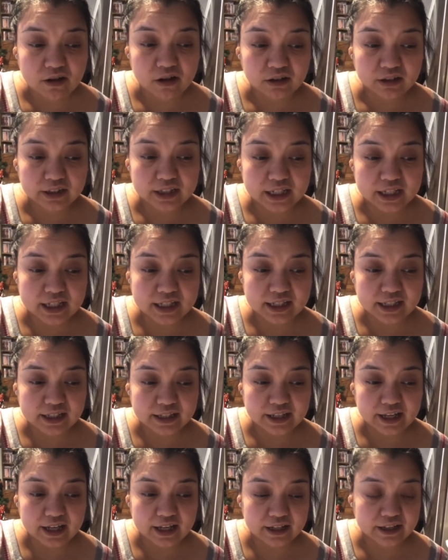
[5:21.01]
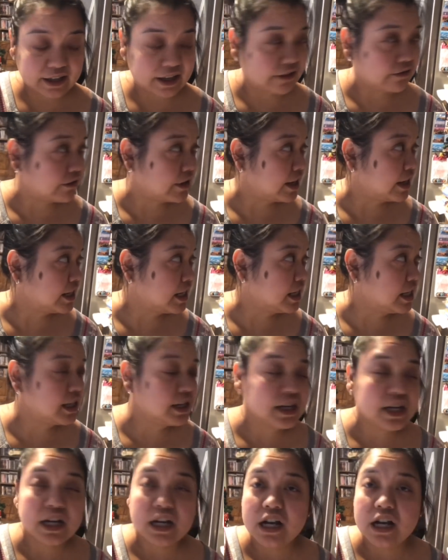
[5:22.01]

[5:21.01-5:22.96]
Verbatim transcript: all these and get, get ready,